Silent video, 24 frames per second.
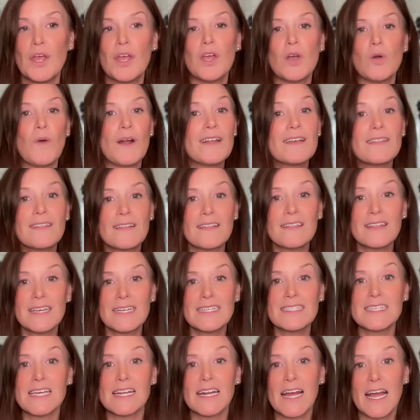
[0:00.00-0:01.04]
One of the
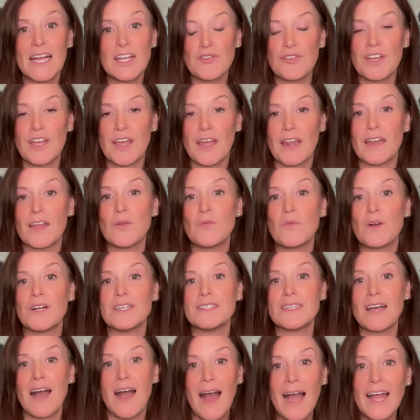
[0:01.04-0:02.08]
things that I created
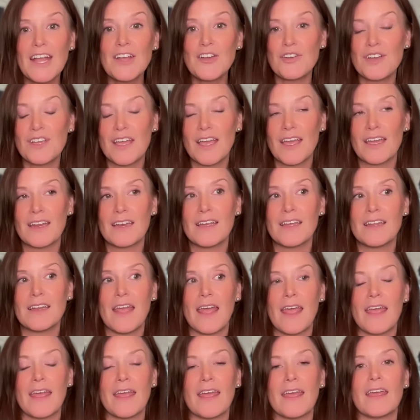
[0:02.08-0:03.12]
was I created
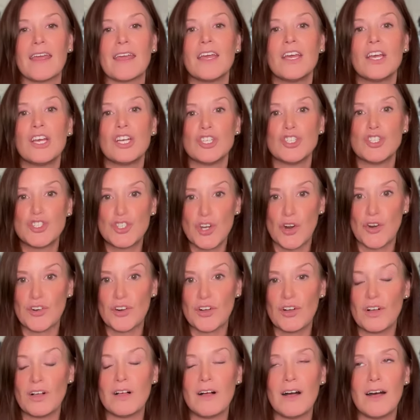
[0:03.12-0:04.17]
a
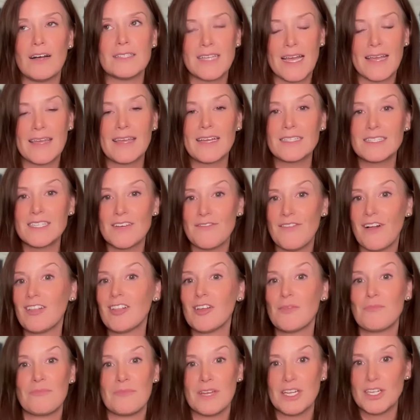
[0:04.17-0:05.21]
journal, a psychic
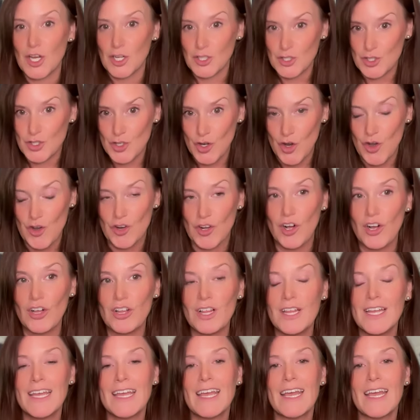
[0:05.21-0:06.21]
development journal.